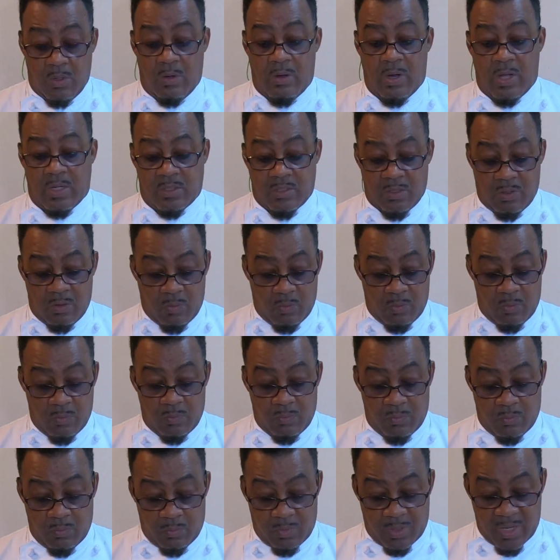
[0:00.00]
All right, so
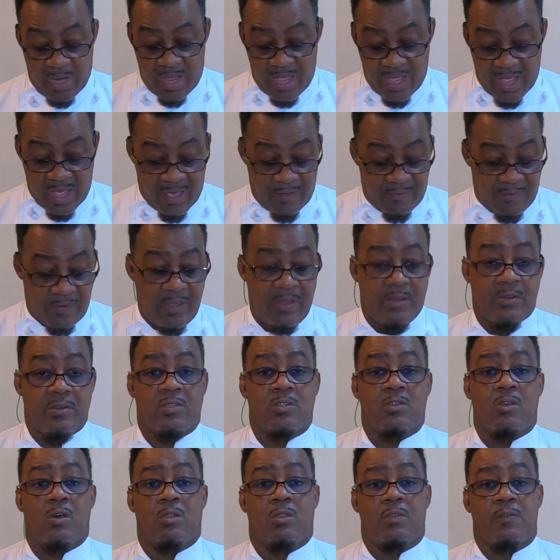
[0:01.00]
what I have here is
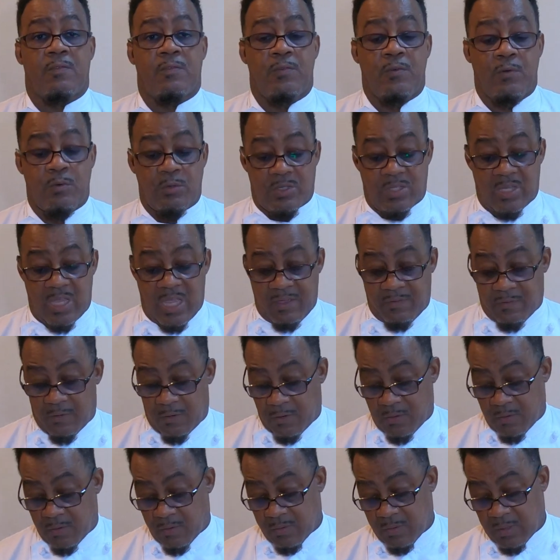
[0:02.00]
called the Food
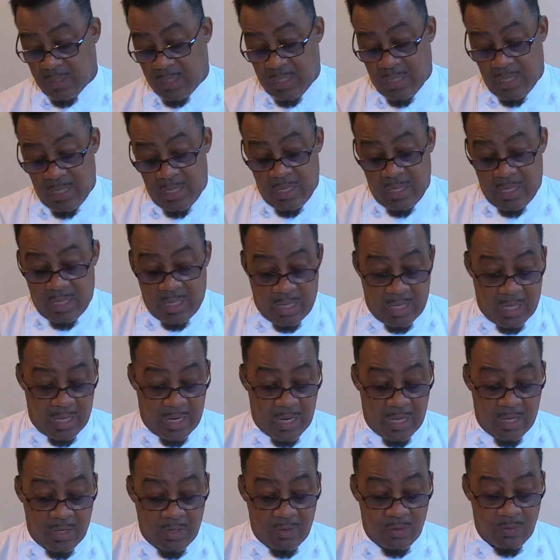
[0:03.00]
Saver, and
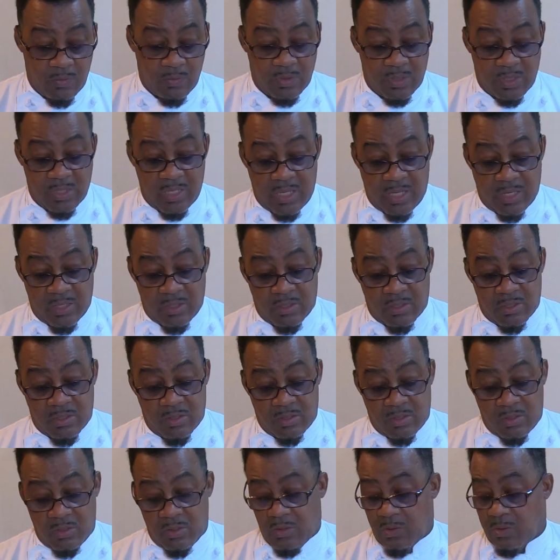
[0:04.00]
I use this
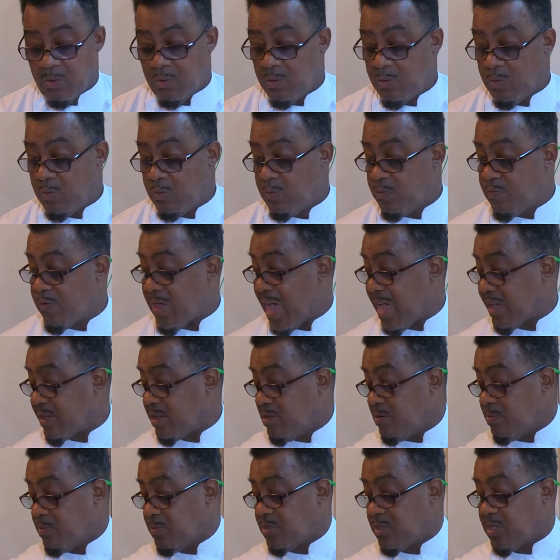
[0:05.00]
to
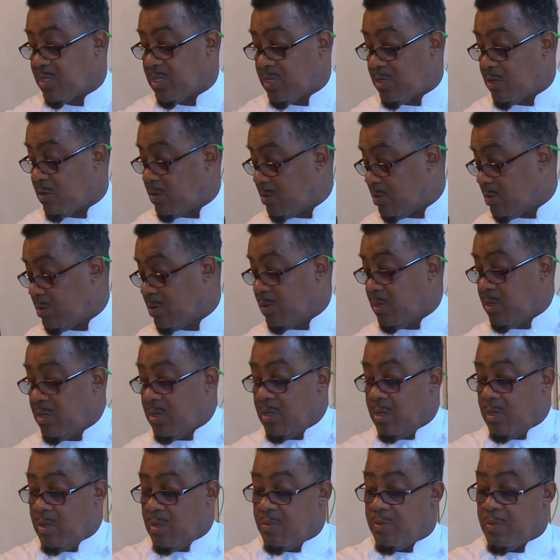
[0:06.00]
vacuum seal
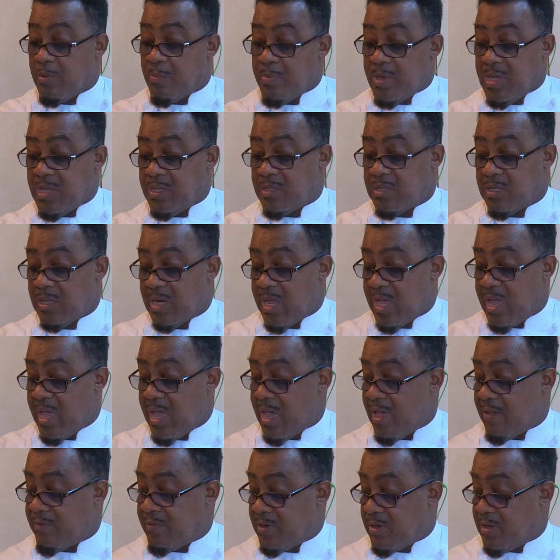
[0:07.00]
the meats that I
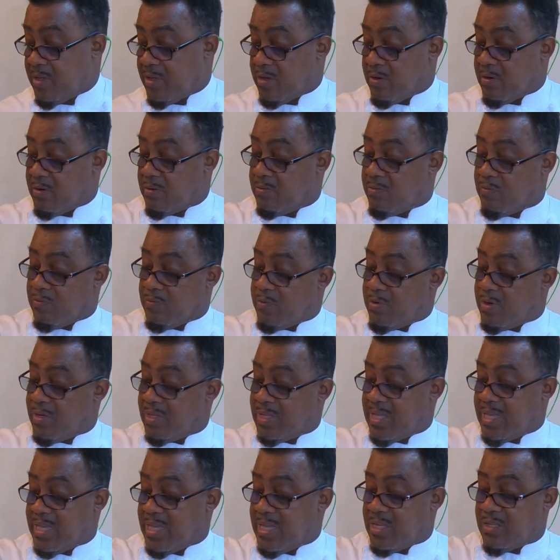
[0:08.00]
have in here.
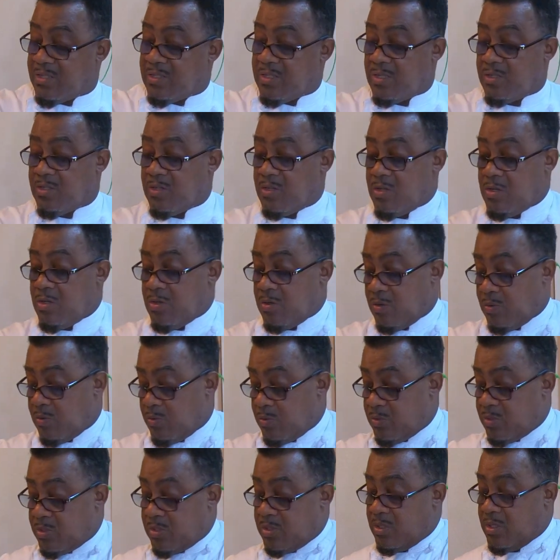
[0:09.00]
Really easy to
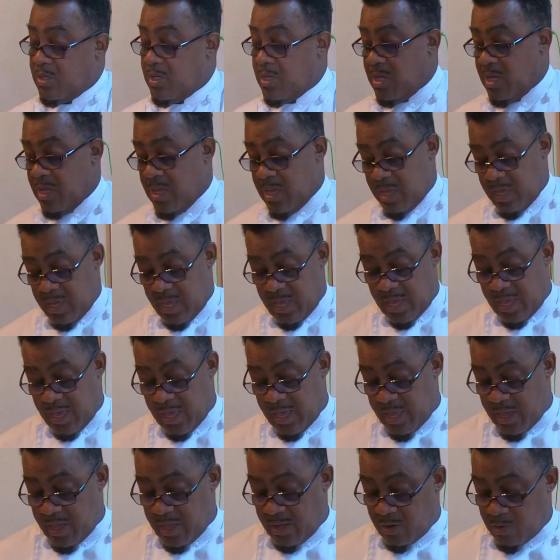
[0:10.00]
use
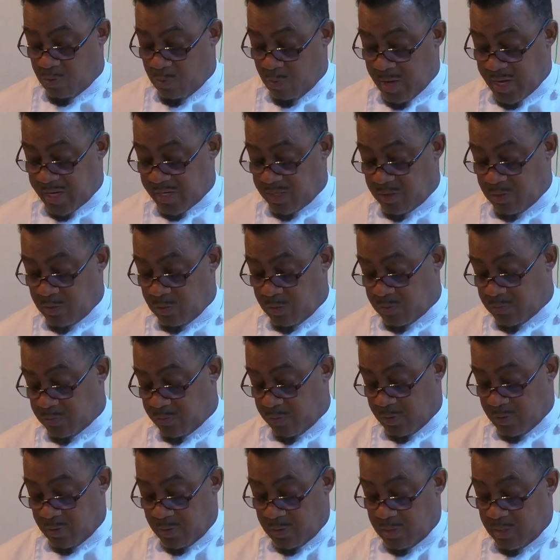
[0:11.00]
and quite
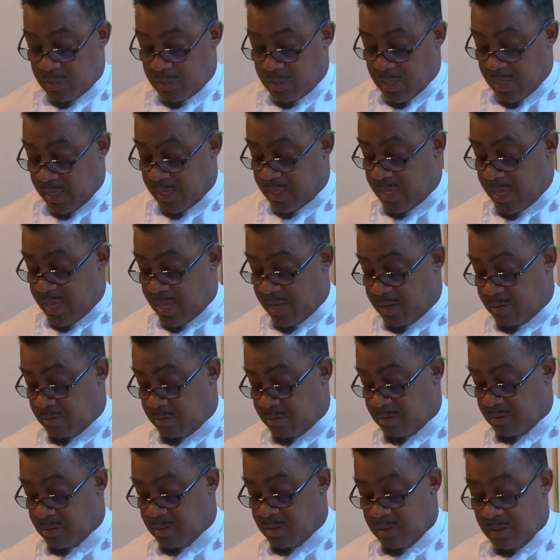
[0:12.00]
useful. Again,
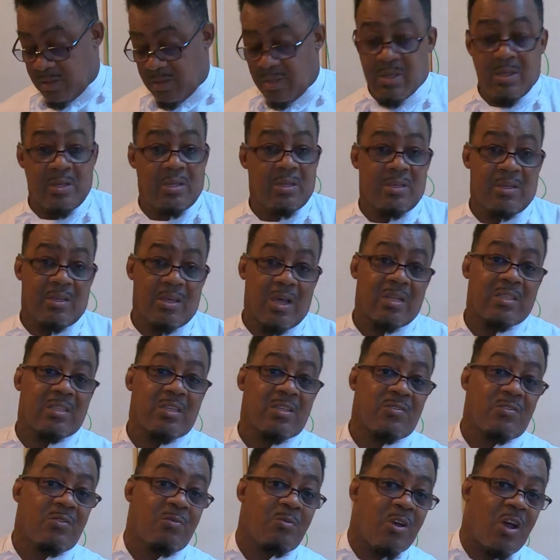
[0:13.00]
got
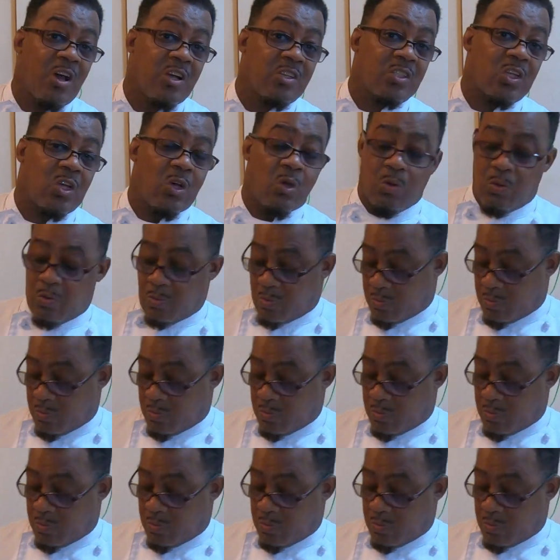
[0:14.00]
this from Costco.